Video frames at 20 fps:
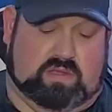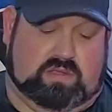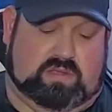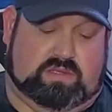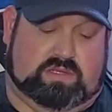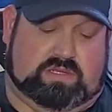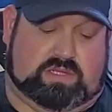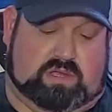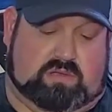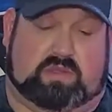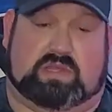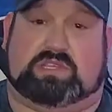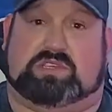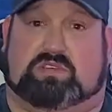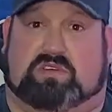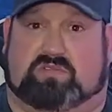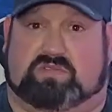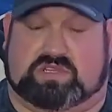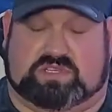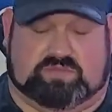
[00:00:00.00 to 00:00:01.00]
So let's
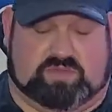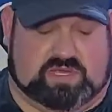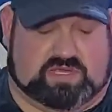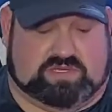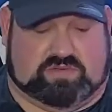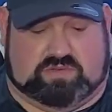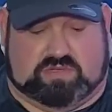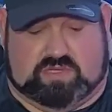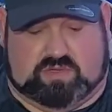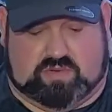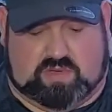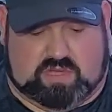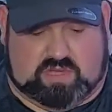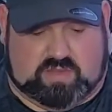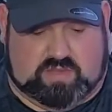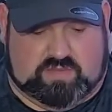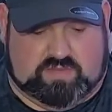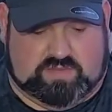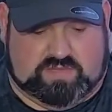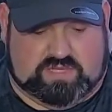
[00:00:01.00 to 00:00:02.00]
go over specs really quick.
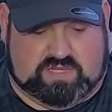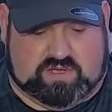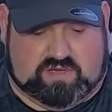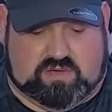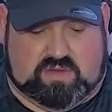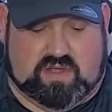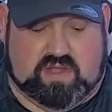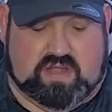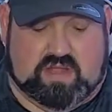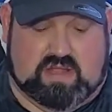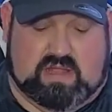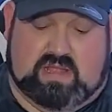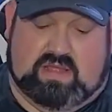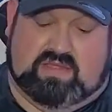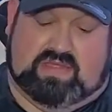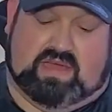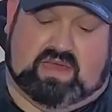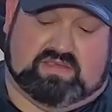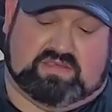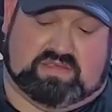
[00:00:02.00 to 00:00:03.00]
So
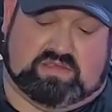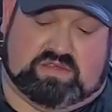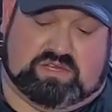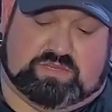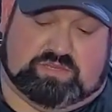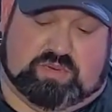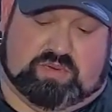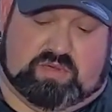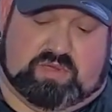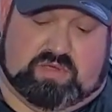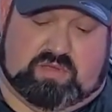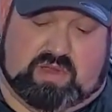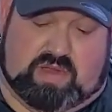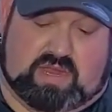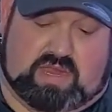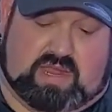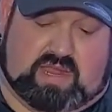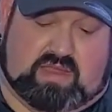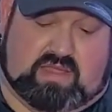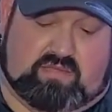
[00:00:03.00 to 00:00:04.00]
1000 hertz polling
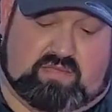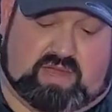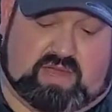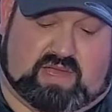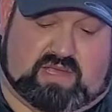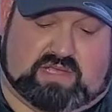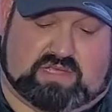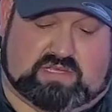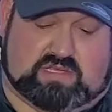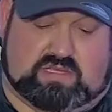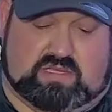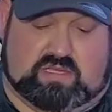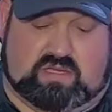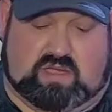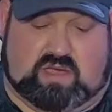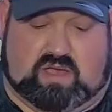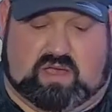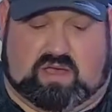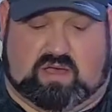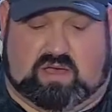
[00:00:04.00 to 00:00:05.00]
rate out of the box,
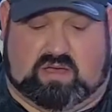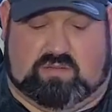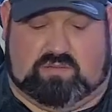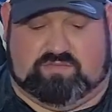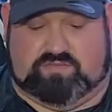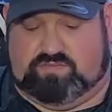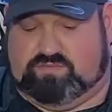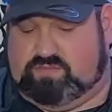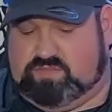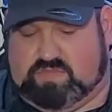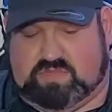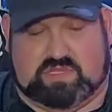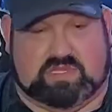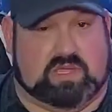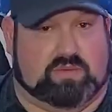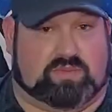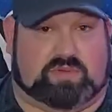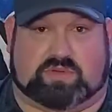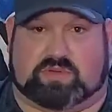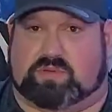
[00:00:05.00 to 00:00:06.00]

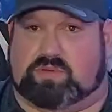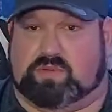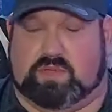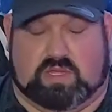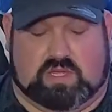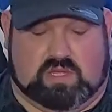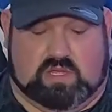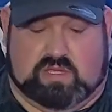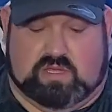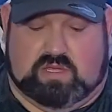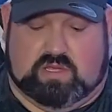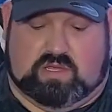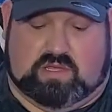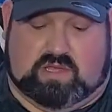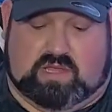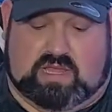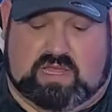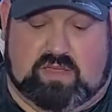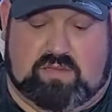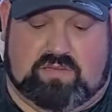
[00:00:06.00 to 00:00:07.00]
typical.
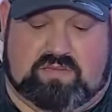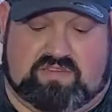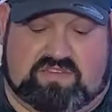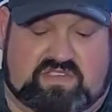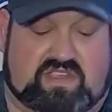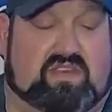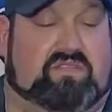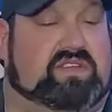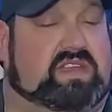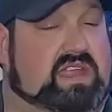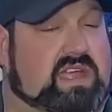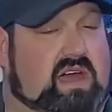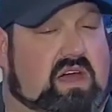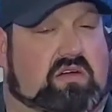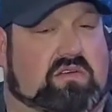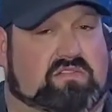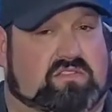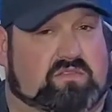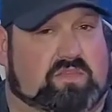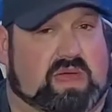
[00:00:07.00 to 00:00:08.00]
Claims 70
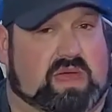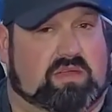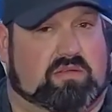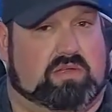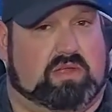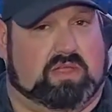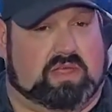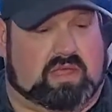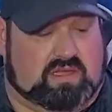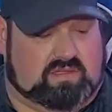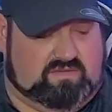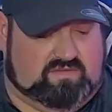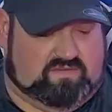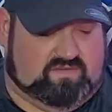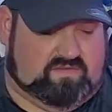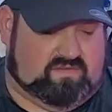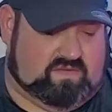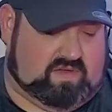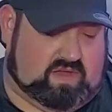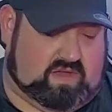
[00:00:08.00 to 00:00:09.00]
hours of battery
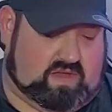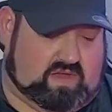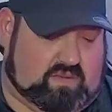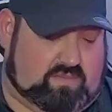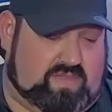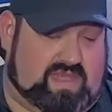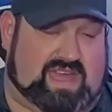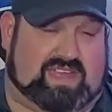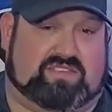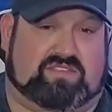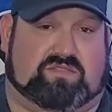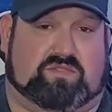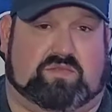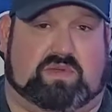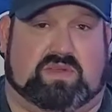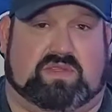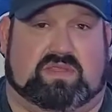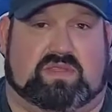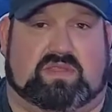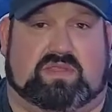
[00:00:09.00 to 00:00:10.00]
life. That's
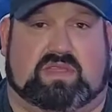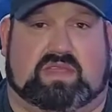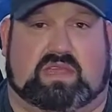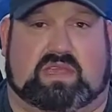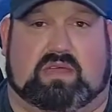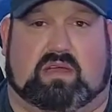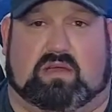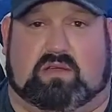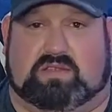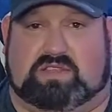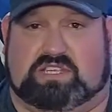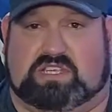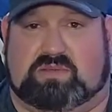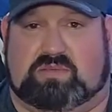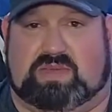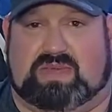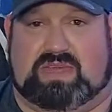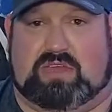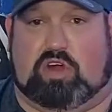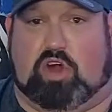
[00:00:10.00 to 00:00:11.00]
with the
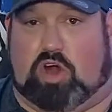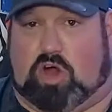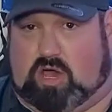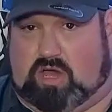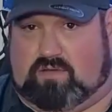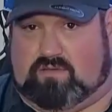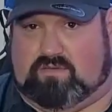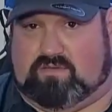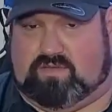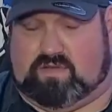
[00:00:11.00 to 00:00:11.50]
RGB off.